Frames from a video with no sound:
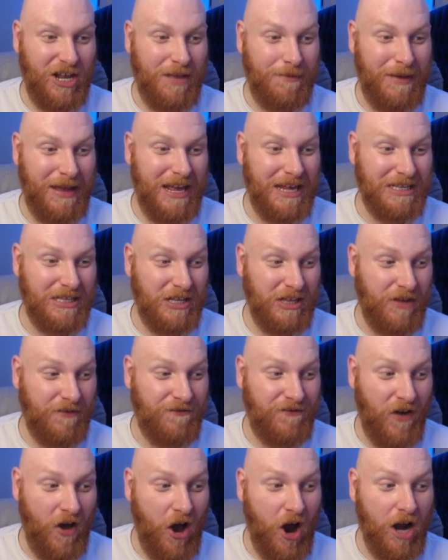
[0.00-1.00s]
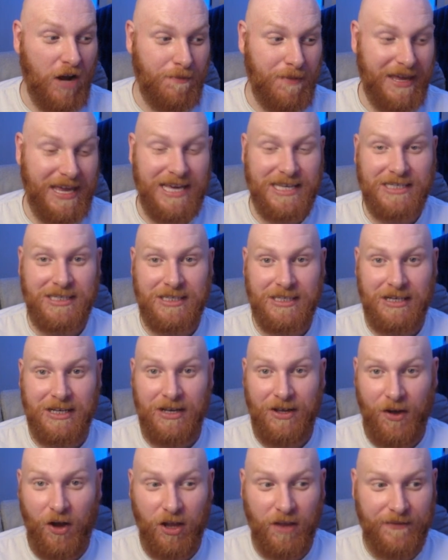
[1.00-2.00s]
only the third biggest
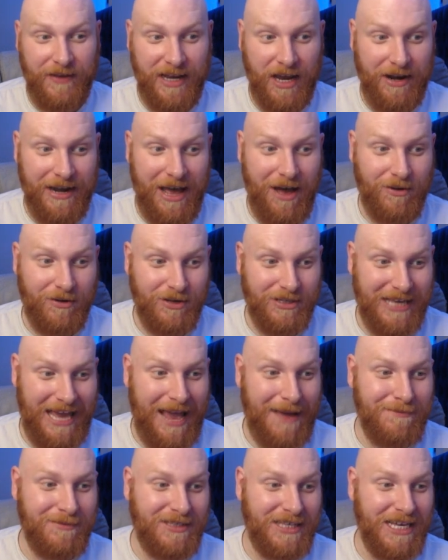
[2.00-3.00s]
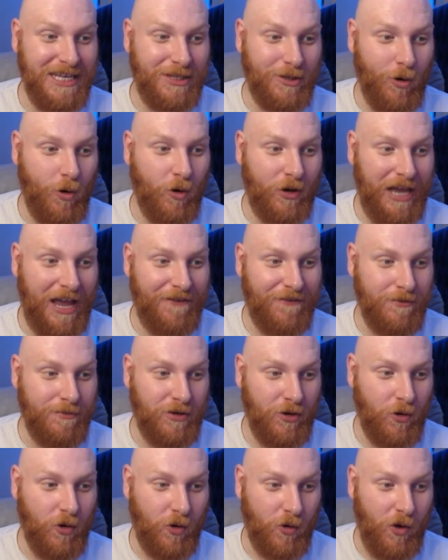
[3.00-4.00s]
of the video now, because MC Torque from
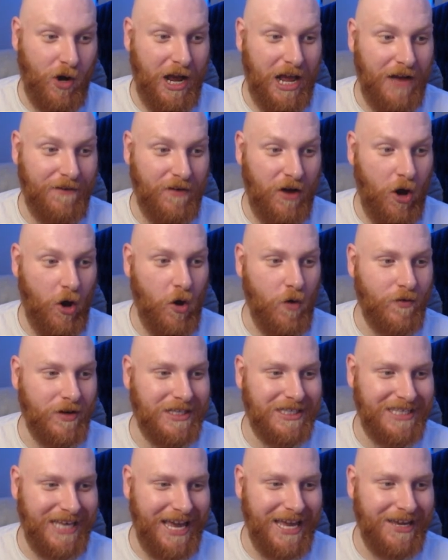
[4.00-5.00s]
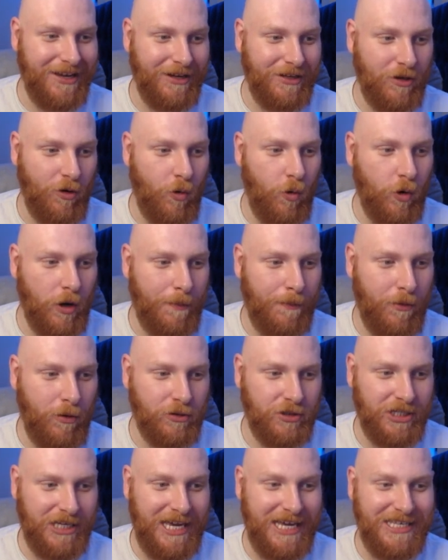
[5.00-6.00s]
Uruguay have overtaken all the
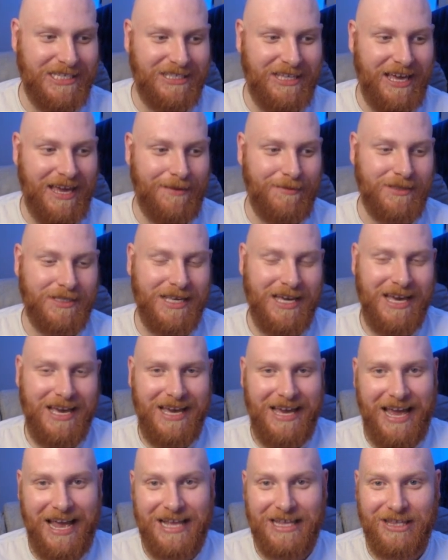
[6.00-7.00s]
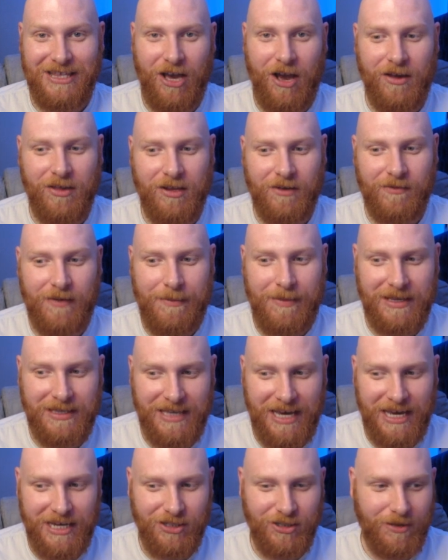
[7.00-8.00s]
Portuguese teams in terms of the
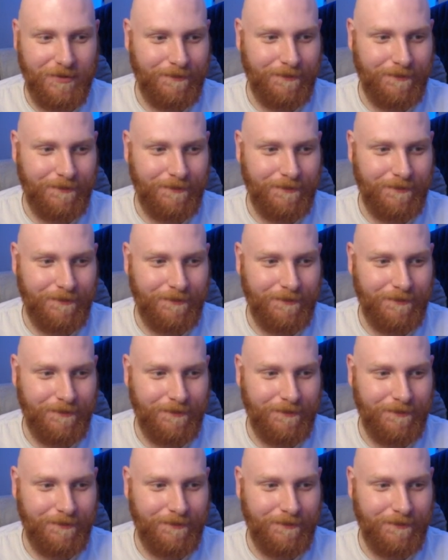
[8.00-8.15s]
reputation.